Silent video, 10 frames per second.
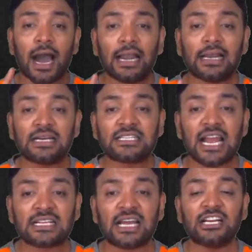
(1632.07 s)
100
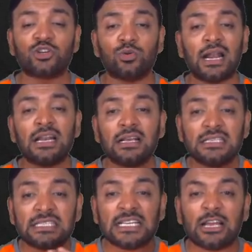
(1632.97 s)
shares are issued at
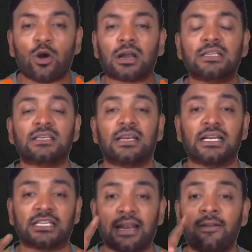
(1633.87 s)
zero
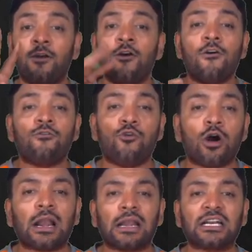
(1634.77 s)
consideration,
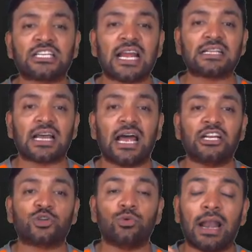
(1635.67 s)
400 shares are
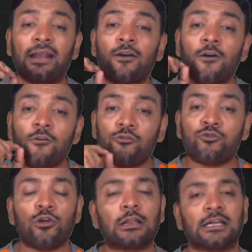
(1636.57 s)
issued at
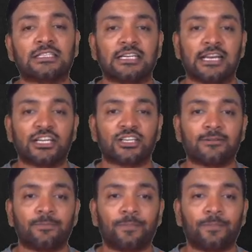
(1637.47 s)
full consideration.